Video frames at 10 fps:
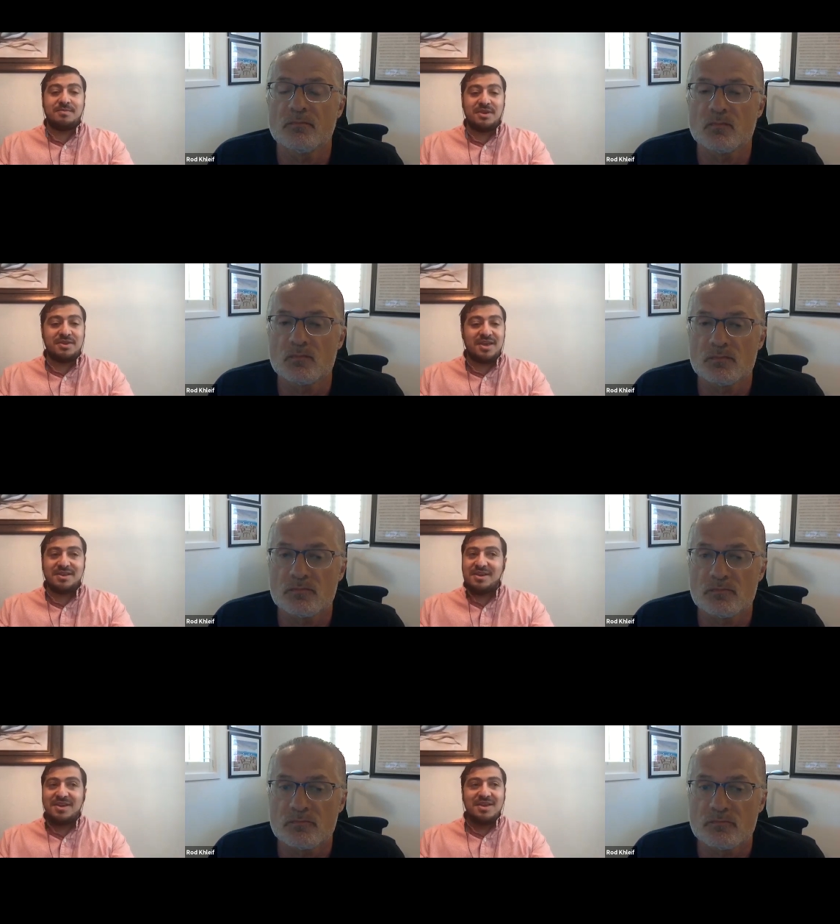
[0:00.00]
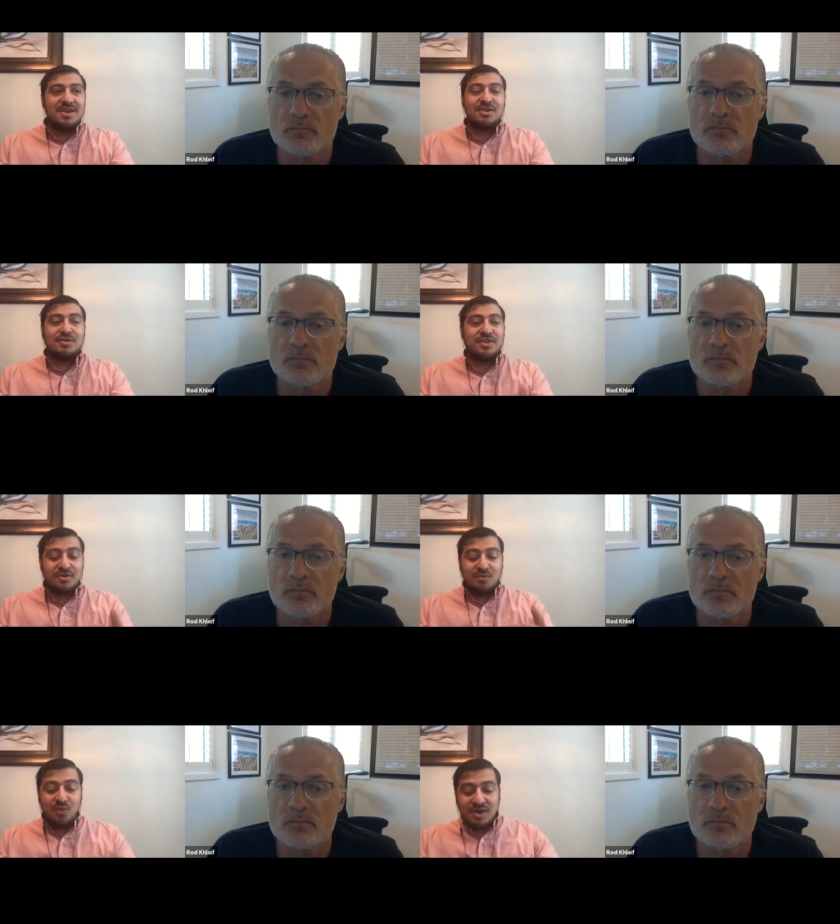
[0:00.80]
Speaker 1: that. You know they're
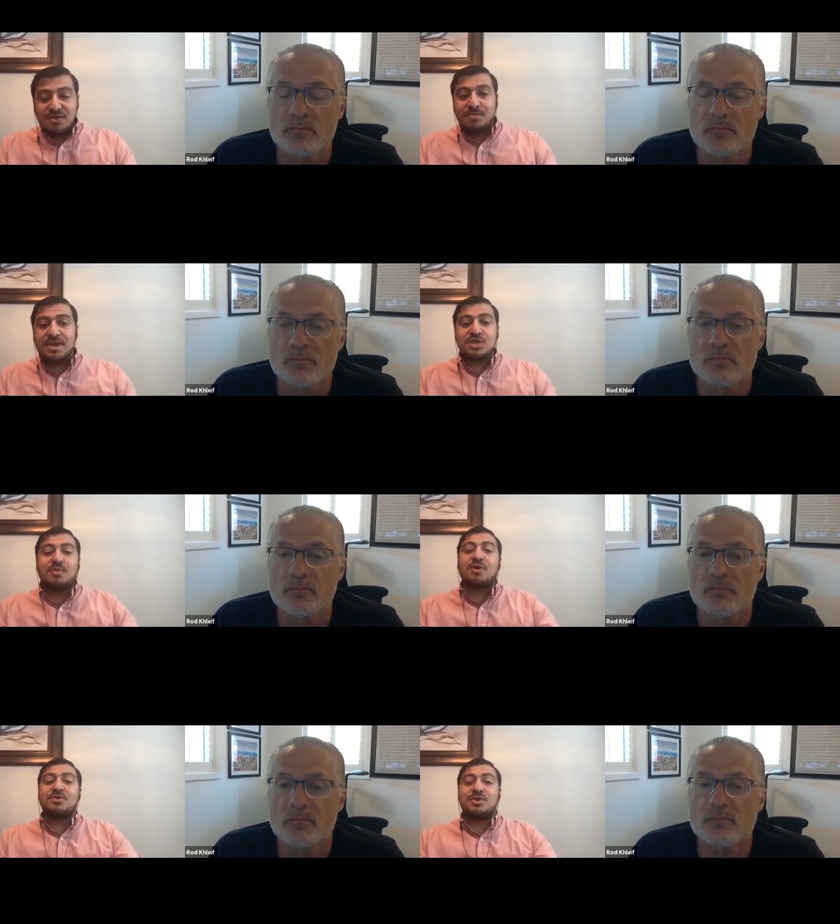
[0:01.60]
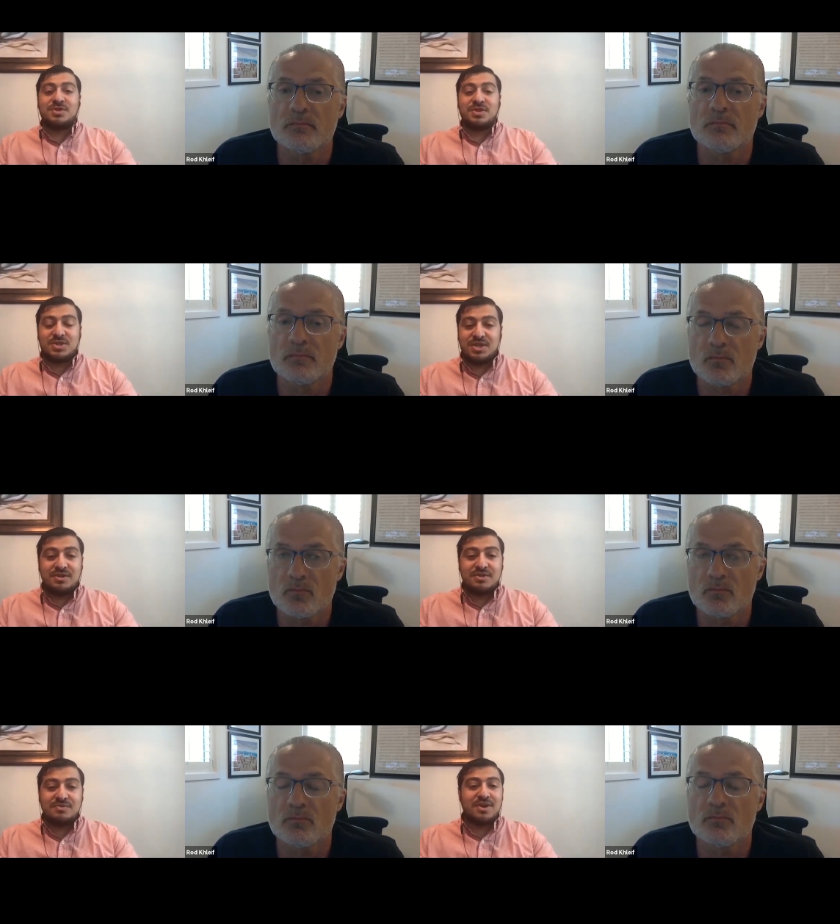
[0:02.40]
one of your biggest partners in this deal,
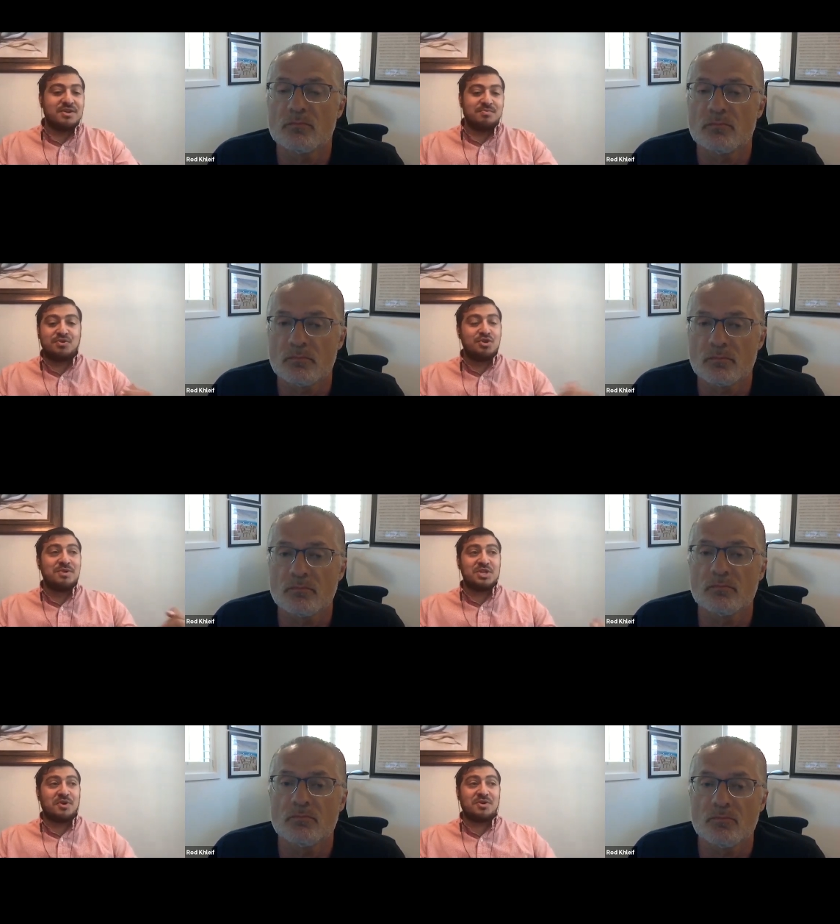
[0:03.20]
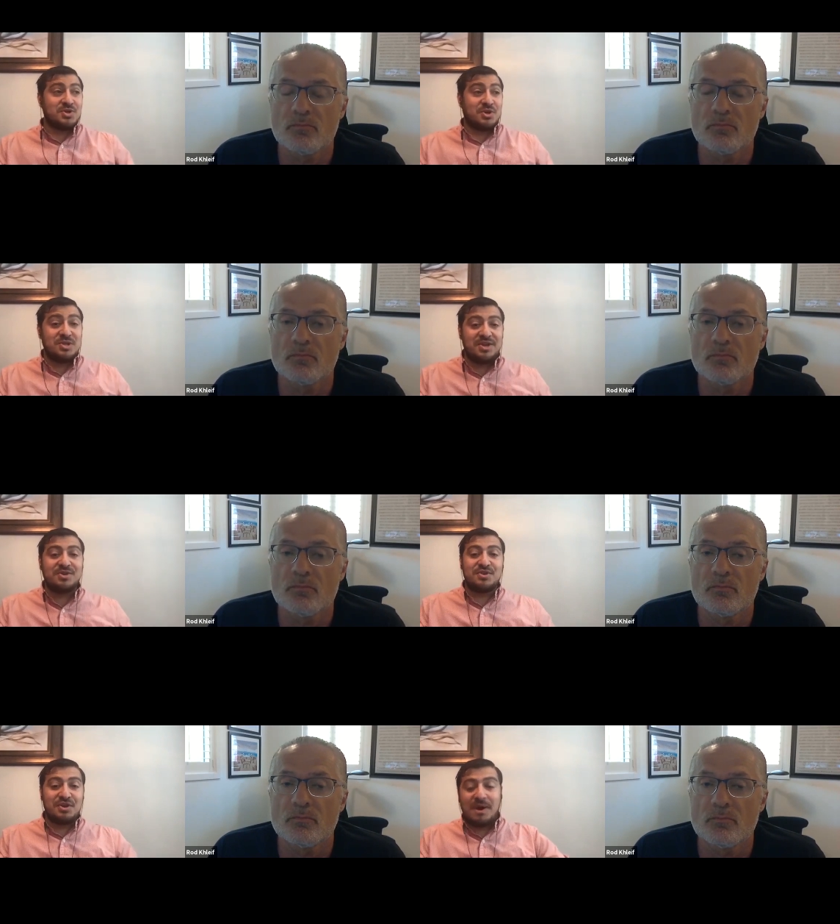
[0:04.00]
right? Your two biggest partners are your lender and your
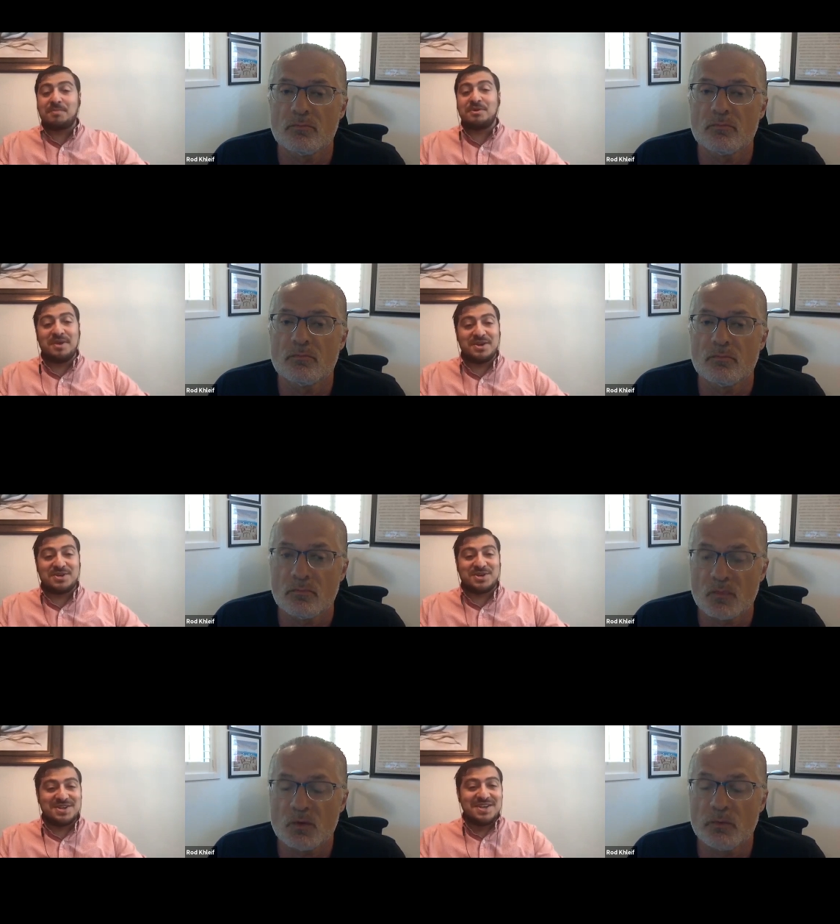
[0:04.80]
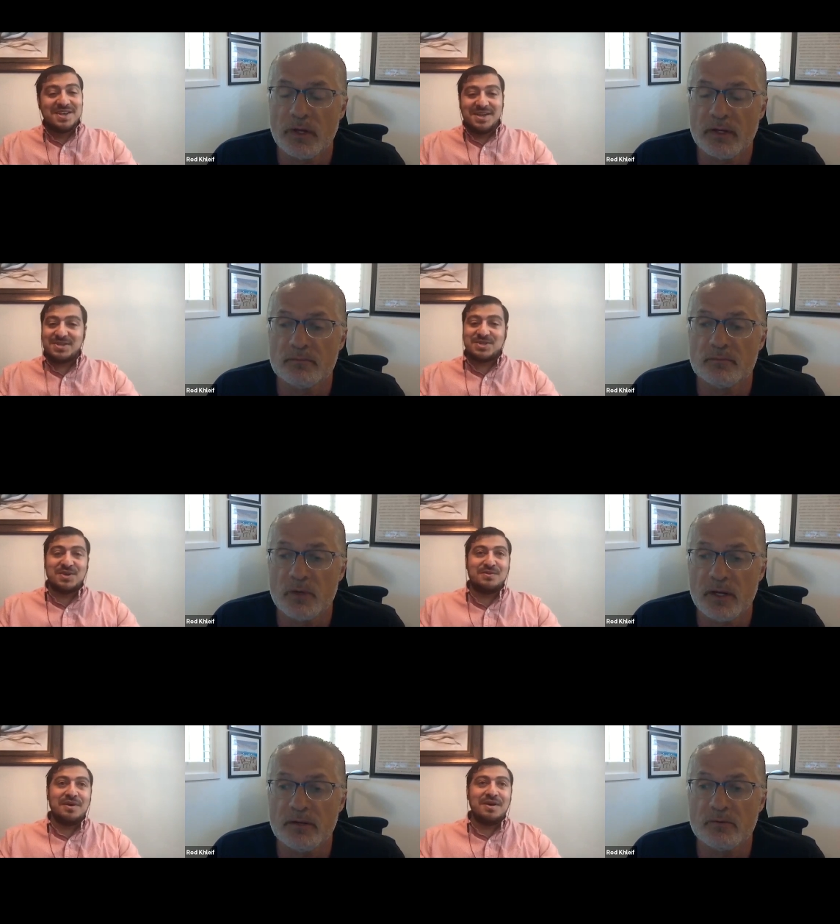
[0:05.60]
property manager.
Speaker 2: Right, so,
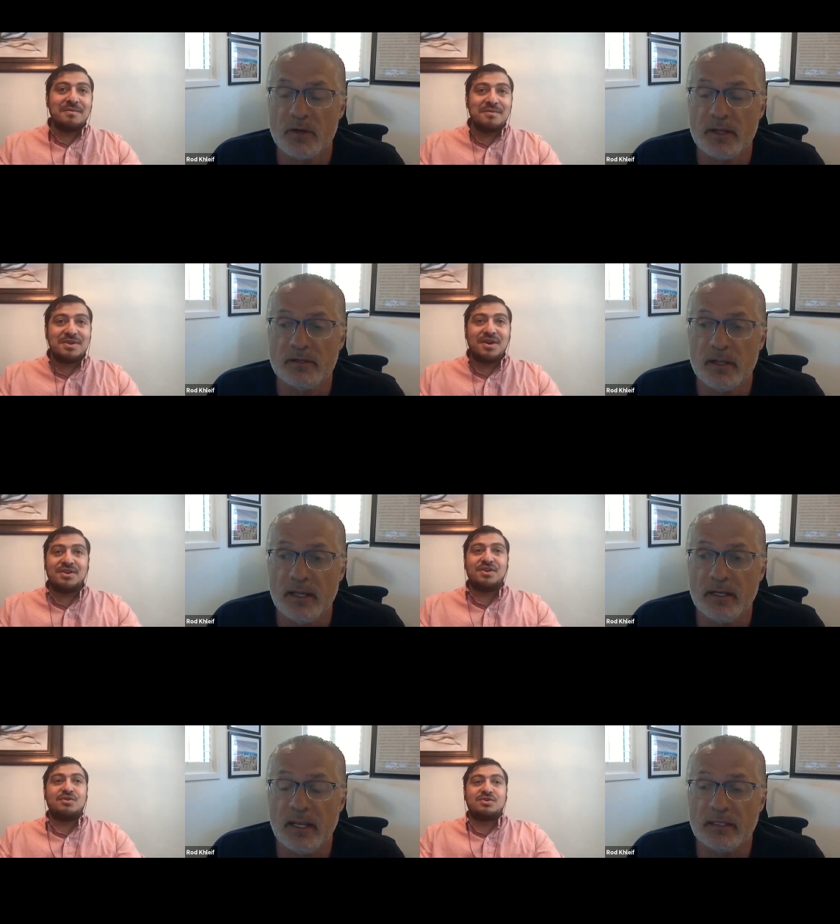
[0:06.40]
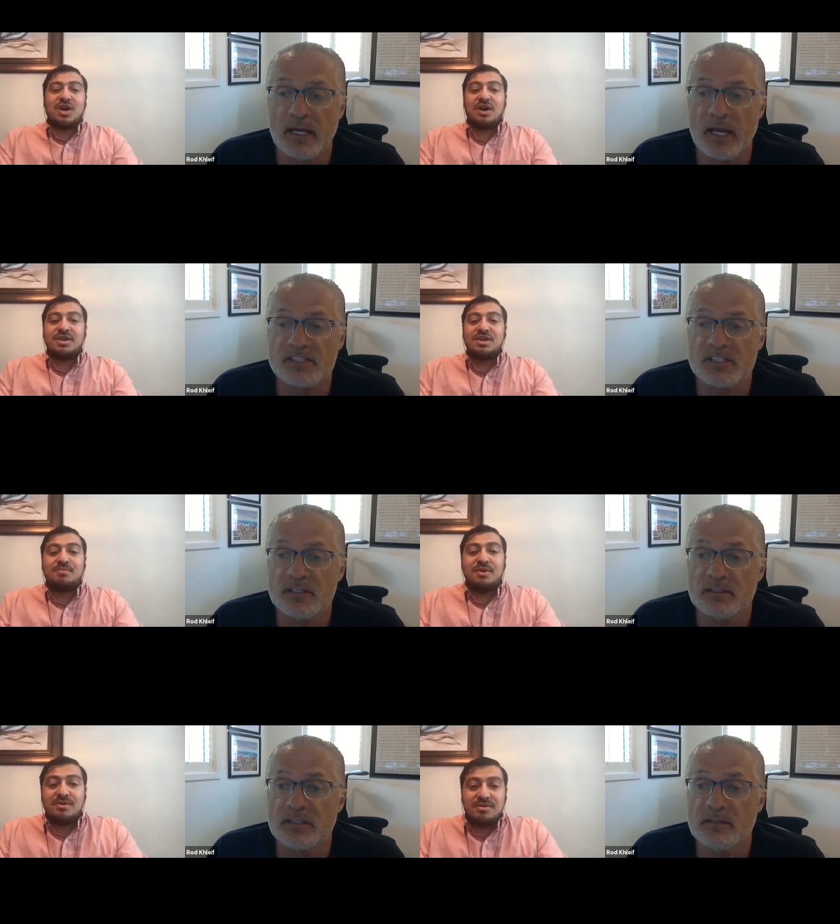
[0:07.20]
right, right. And, you know, and guys,
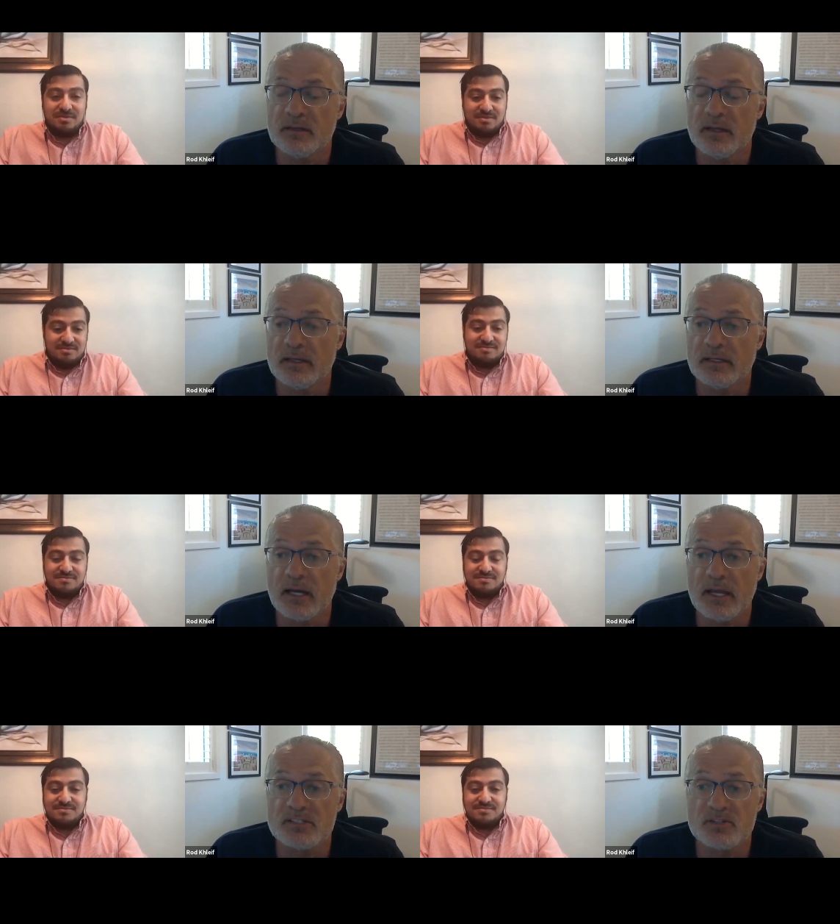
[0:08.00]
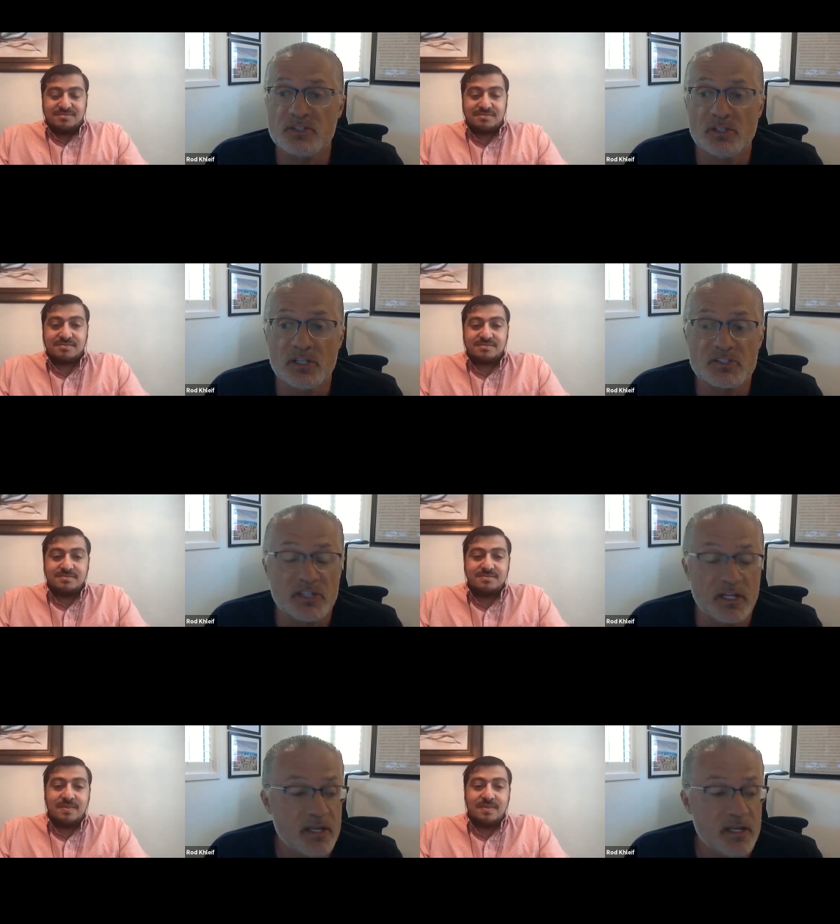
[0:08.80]
and guys, those of you listening,